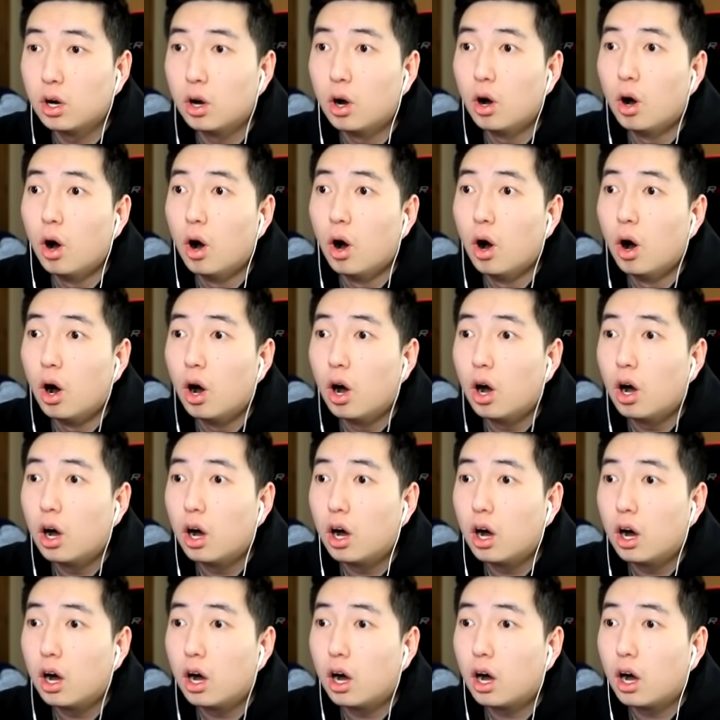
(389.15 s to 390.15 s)
Oh,
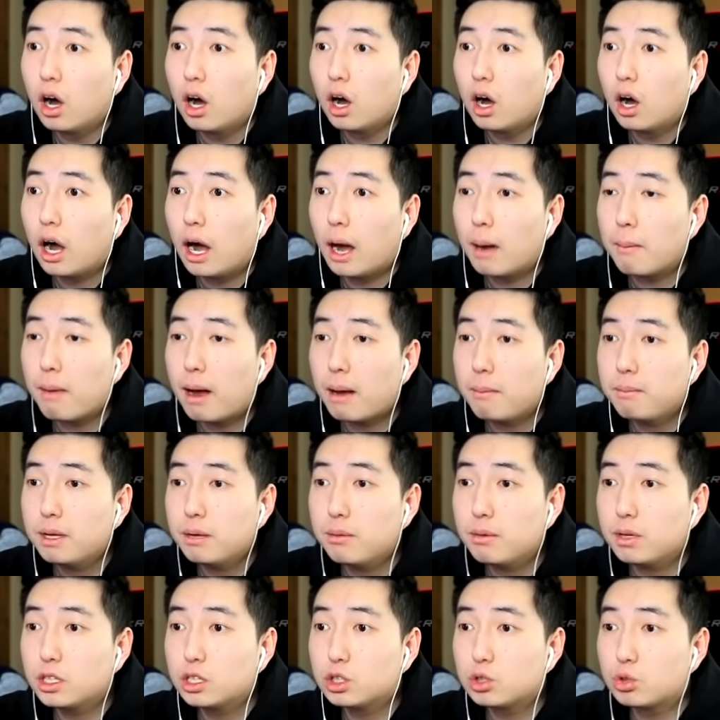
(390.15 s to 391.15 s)
I might be
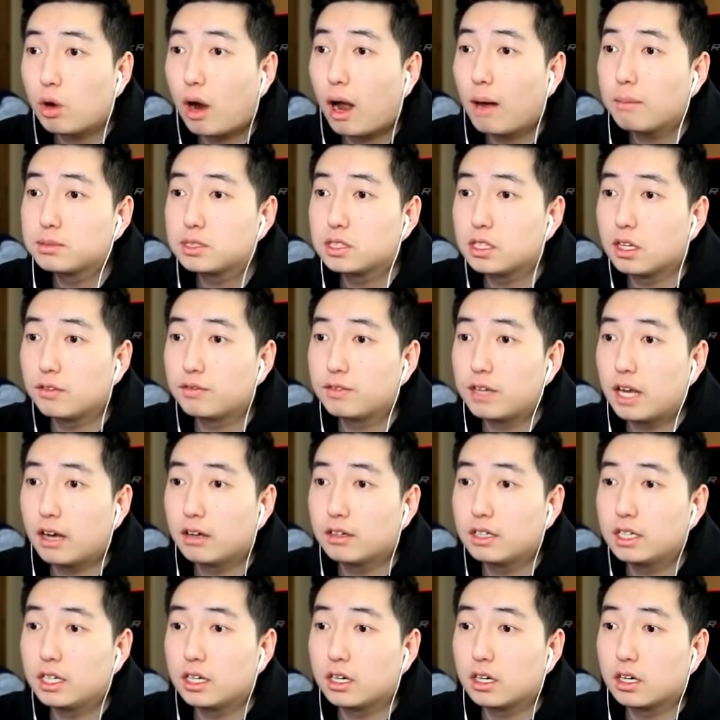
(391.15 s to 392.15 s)
able to drop stuff
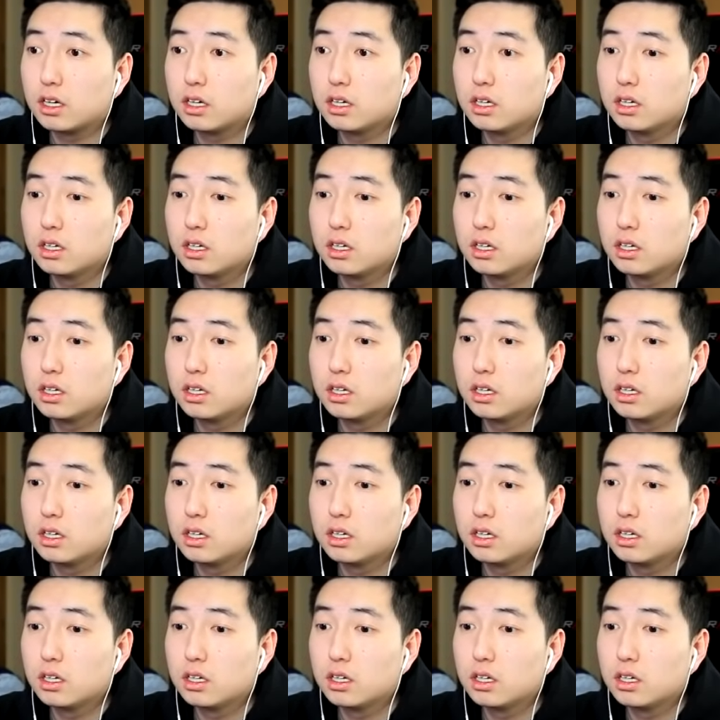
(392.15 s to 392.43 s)
down here.